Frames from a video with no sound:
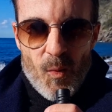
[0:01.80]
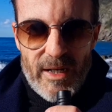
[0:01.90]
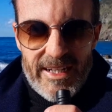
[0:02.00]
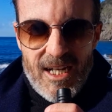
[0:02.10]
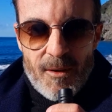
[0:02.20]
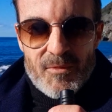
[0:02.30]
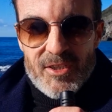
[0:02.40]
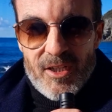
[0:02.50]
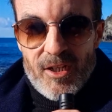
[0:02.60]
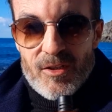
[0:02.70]
when it comes
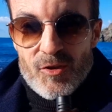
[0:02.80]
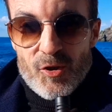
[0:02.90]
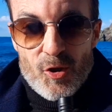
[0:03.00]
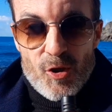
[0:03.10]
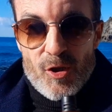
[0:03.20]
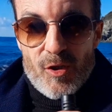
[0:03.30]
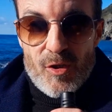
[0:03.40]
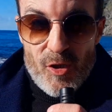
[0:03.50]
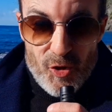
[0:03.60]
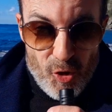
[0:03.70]
to
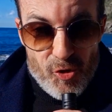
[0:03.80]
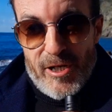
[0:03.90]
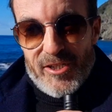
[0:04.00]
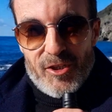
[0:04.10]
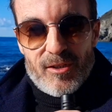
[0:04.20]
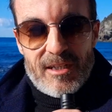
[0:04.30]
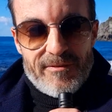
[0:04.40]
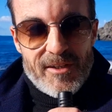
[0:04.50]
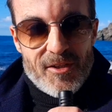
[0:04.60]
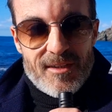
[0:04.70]
nutritional
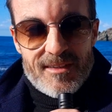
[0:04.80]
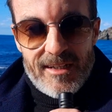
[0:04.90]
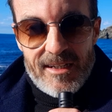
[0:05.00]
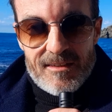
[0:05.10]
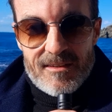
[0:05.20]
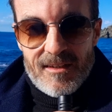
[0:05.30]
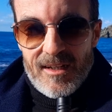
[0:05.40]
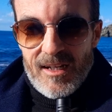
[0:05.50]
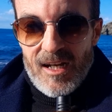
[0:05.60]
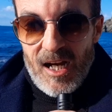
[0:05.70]
deficiencies,
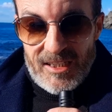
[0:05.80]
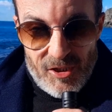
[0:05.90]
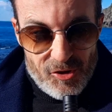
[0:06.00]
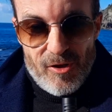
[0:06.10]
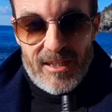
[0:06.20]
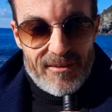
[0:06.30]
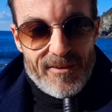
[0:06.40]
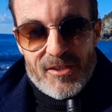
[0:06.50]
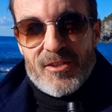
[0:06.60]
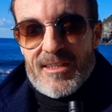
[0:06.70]
a, de a
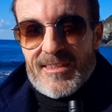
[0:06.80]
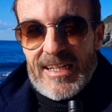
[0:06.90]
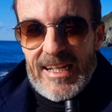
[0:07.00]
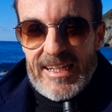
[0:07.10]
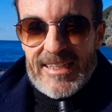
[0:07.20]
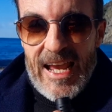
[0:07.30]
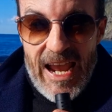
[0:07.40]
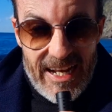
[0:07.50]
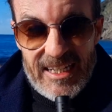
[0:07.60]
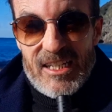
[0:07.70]
deficiency in
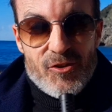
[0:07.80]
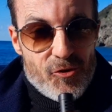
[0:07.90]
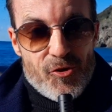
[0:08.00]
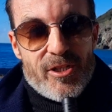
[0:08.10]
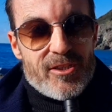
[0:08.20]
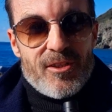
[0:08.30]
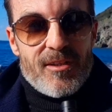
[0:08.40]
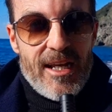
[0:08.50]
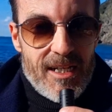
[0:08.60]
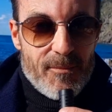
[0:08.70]
any
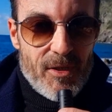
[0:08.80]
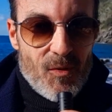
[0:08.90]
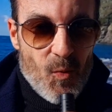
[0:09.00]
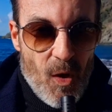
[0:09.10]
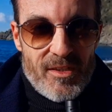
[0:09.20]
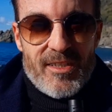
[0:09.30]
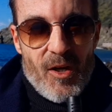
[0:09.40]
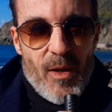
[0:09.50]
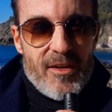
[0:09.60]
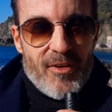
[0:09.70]
nutritional element
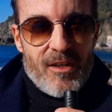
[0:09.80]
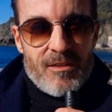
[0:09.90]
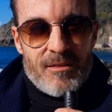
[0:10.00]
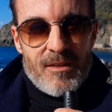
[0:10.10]
whatsoever